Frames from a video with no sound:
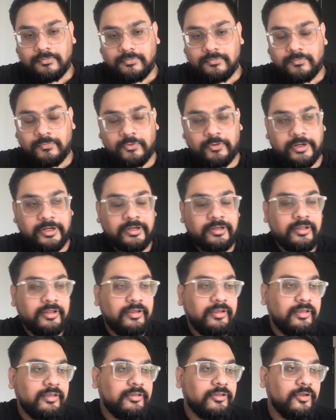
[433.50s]
Right.
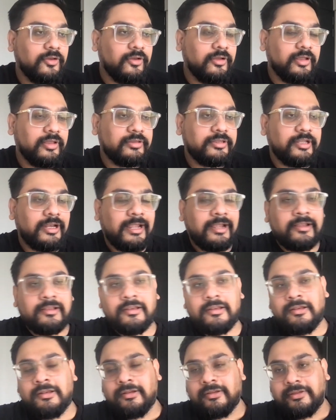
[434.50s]
So
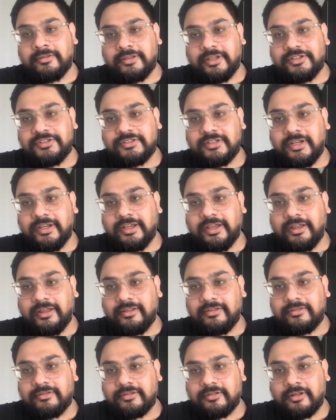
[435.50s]
Seracle essentially
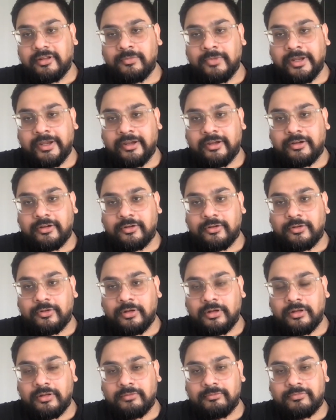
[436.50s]
has like
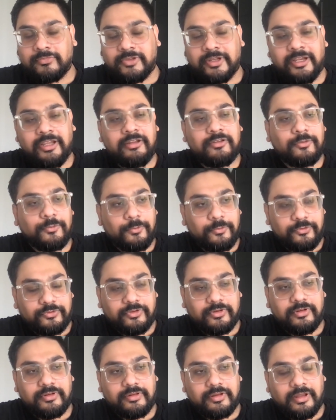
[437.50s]
three
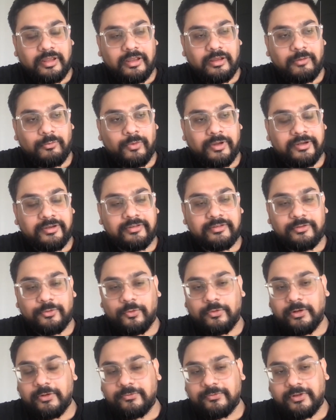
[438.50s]
solutions. One is
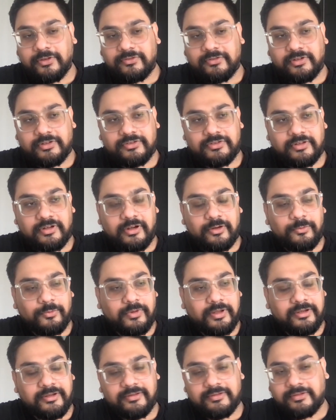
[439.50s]
node infrastructure, and
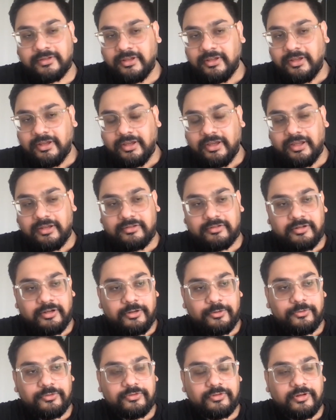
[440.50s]
one is
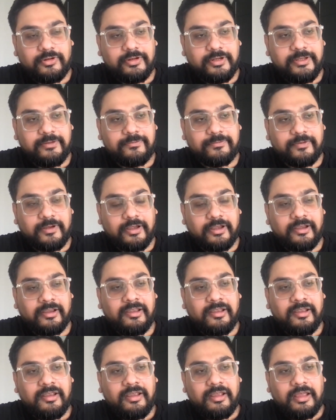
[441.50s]
institutional DeFi.
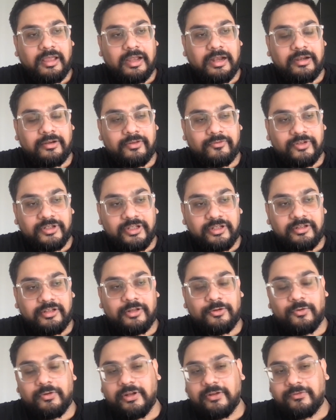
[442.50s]
And within the
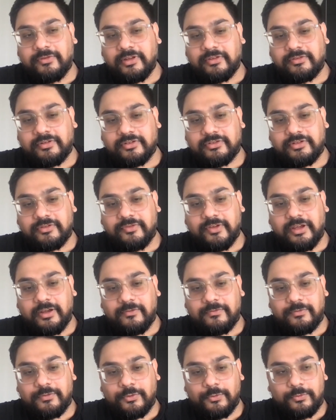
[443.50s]
node infrastructure, we
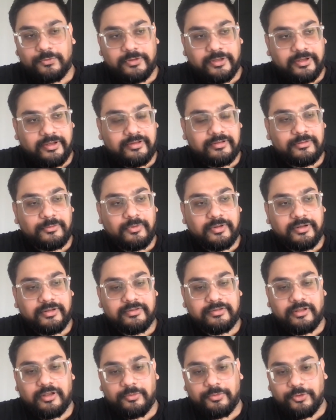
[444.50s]
have two things. One
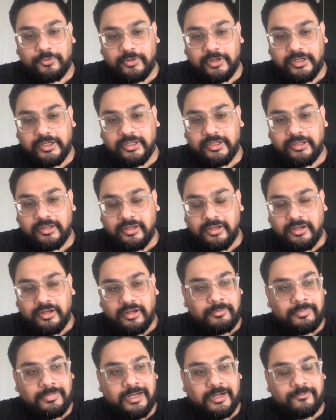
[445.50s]
is community
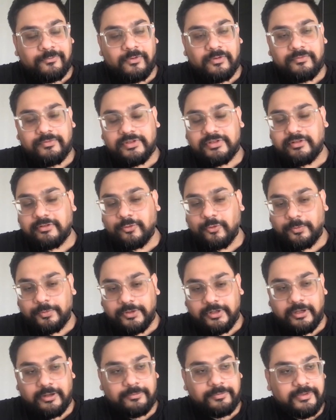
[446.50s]
platform, which is
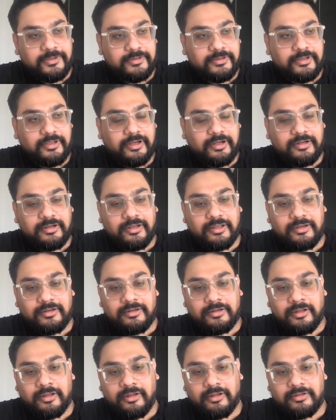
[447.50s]
OpenRPC, and
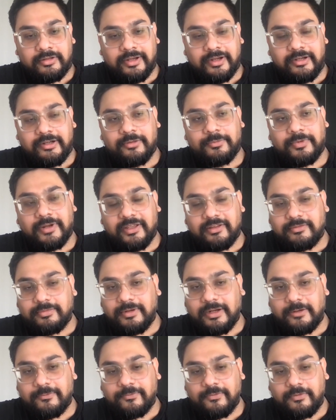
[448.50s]
then the enterprise
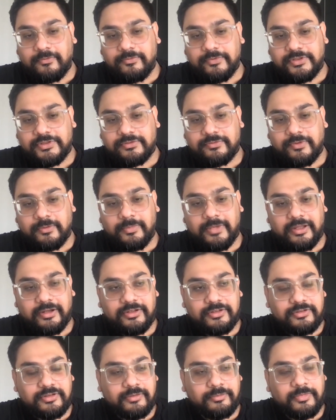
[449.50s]
platform, which we
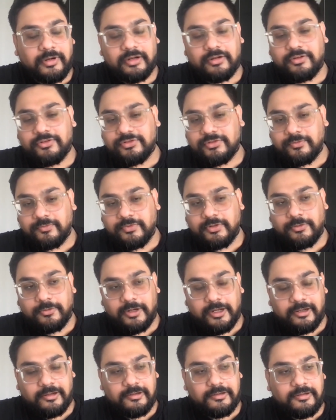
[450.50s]
manage in partnership with
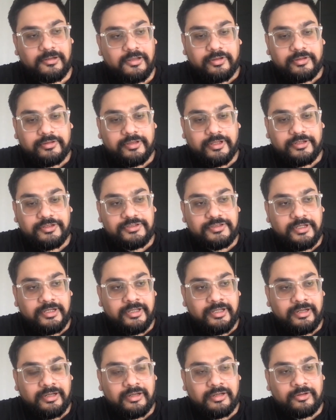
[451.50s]
Oracle.
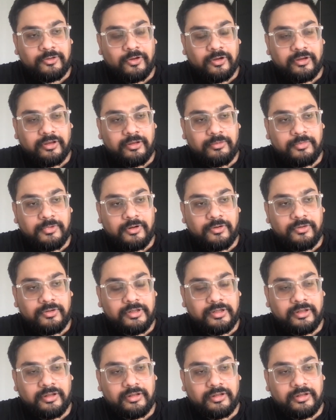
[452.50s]
Essentially, talking about